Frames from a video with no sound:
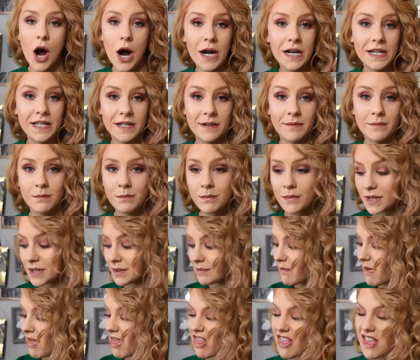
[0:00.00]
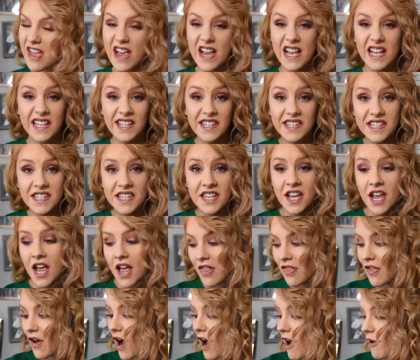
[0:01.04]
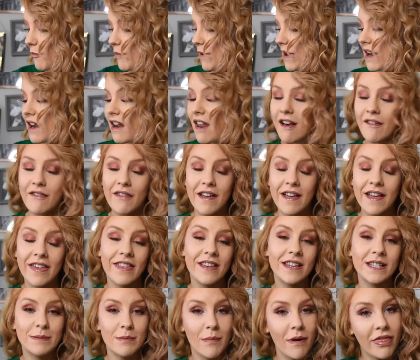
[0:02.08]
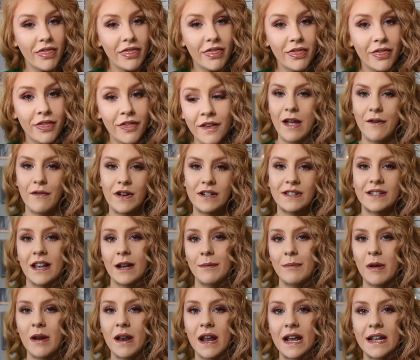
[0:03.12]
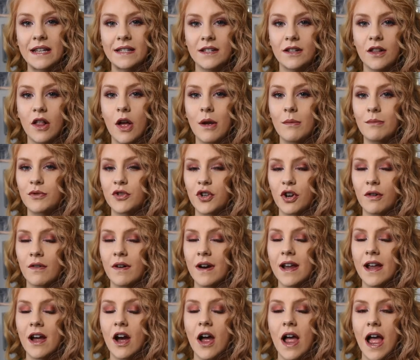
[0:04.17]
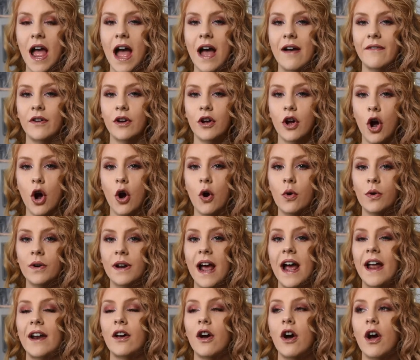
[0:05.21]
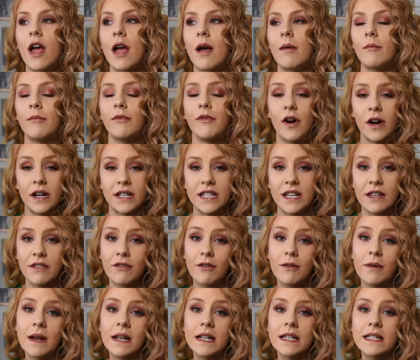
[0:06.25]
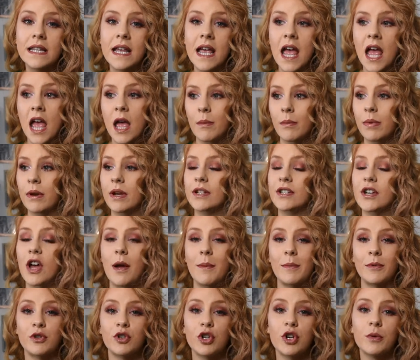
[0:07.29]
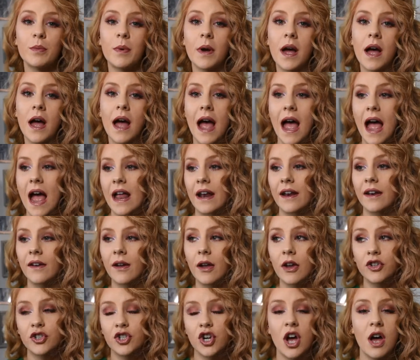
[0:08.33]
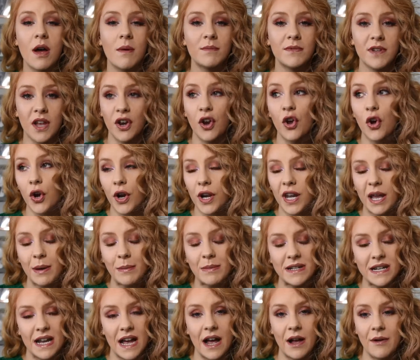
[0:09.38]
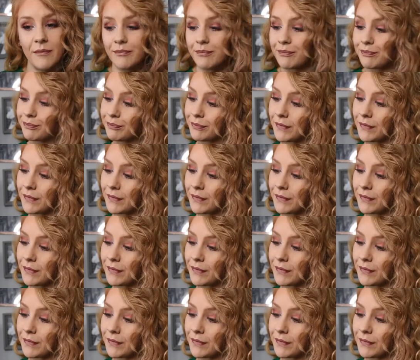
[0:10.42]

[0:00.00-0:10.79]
items, things that I've been loving this month. If I sound a bit nasal, I'm sorry, I have a cold and I am fighting through it because I'm a trooper and germs are not gonna get me down.